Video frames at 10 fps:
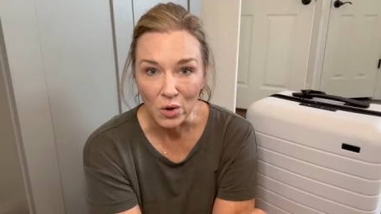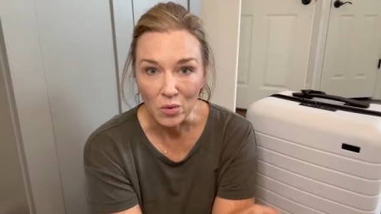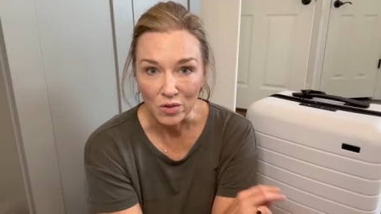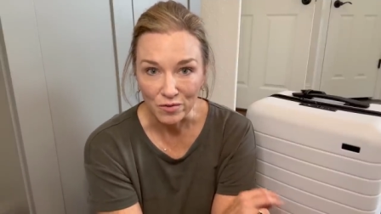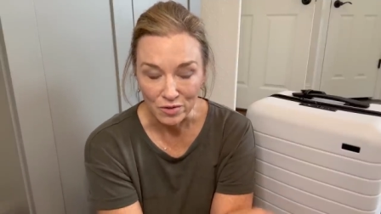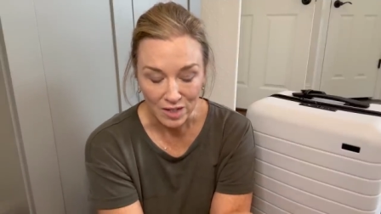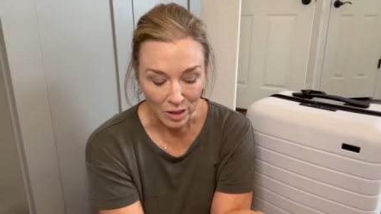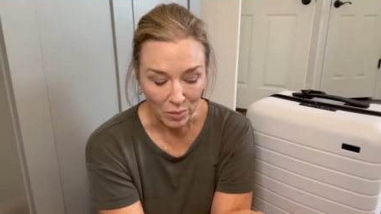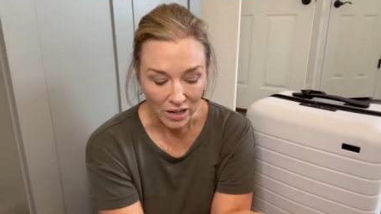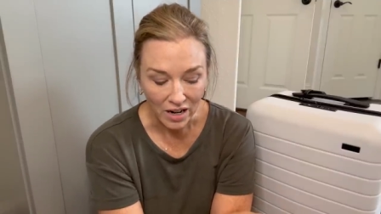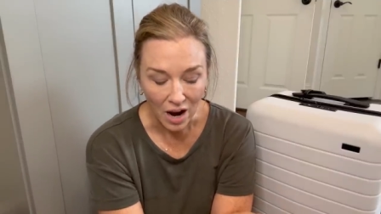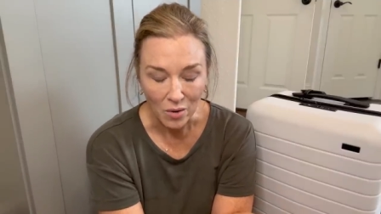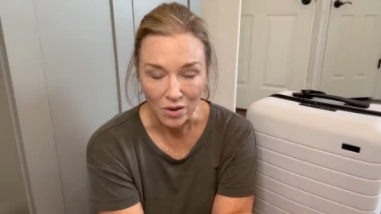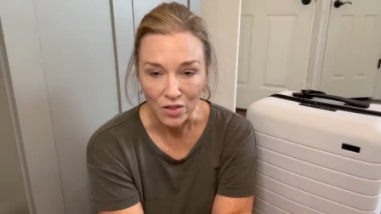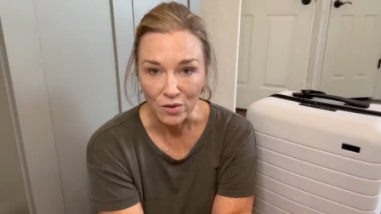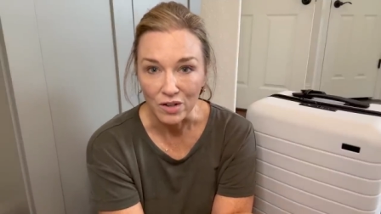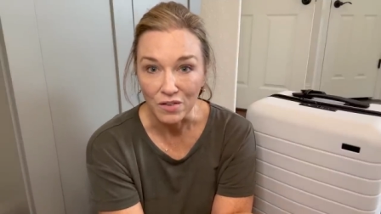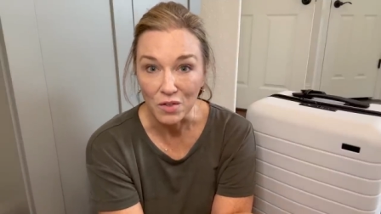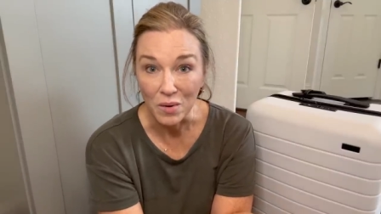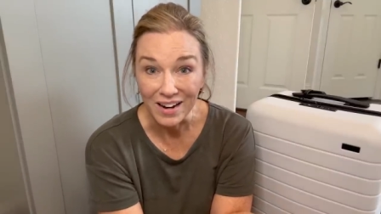We're celebrating our
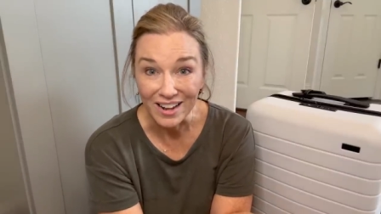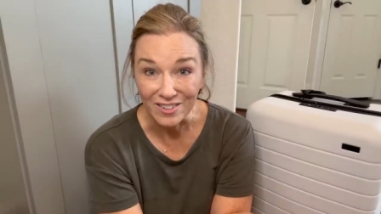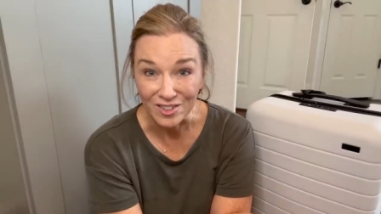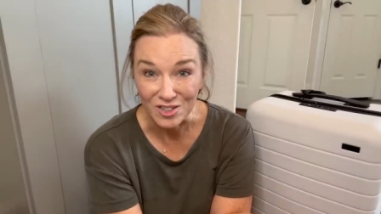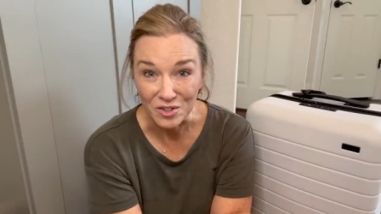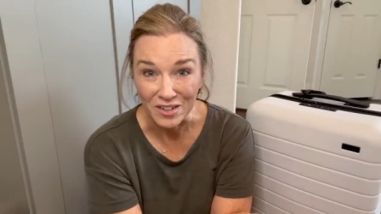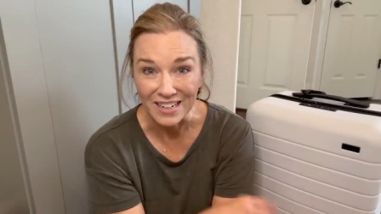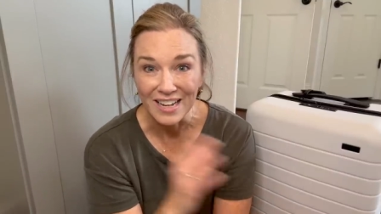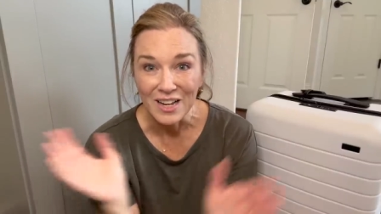thirty-fifth wedding anniversary.